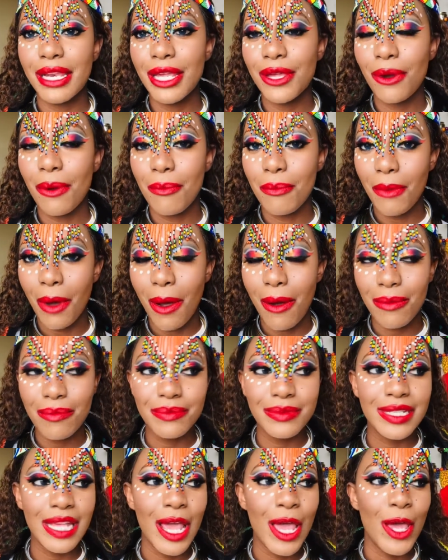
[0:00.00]
your
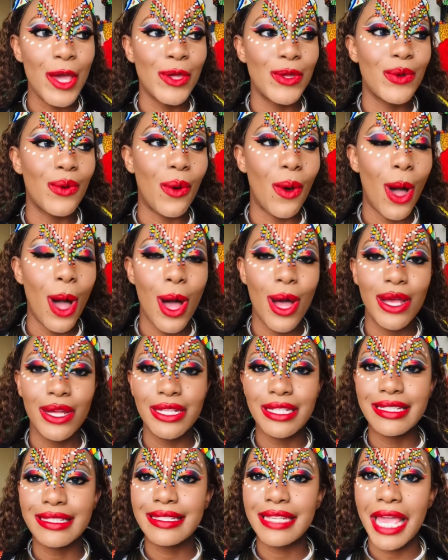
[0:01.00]
moms, your
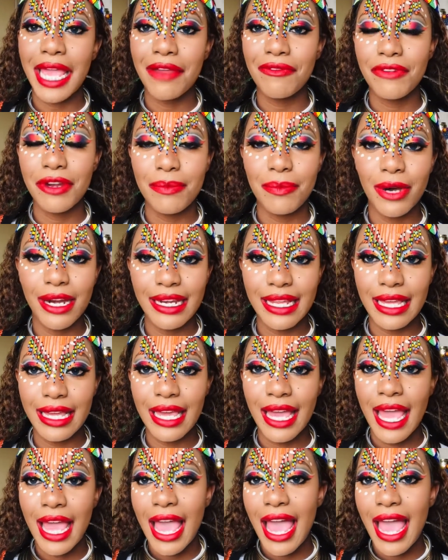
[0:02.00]
aunts, everybody.